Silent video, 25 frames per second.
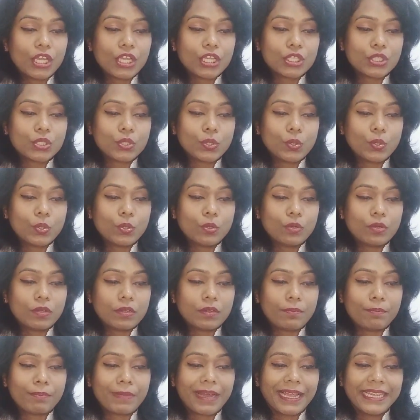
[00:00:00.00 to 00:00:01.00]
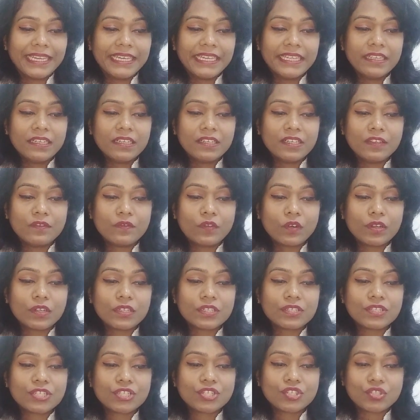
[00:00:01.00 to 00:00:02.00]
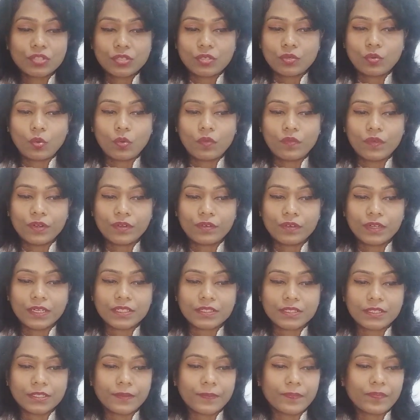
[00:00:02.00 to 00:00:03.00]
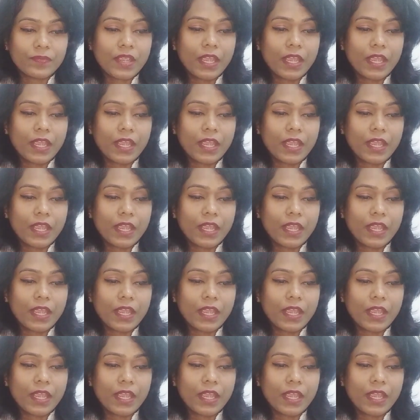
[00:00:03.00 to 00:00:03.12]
So mining, deforestation and overgrazing.